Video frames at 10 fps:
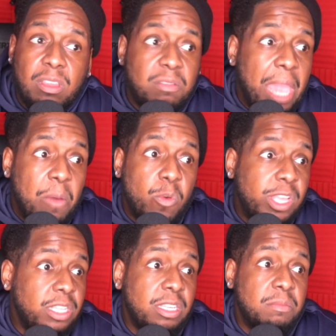Katt
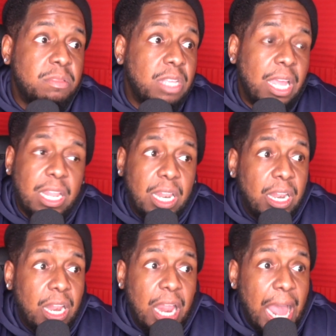Williams,
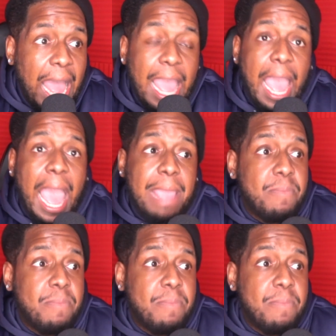I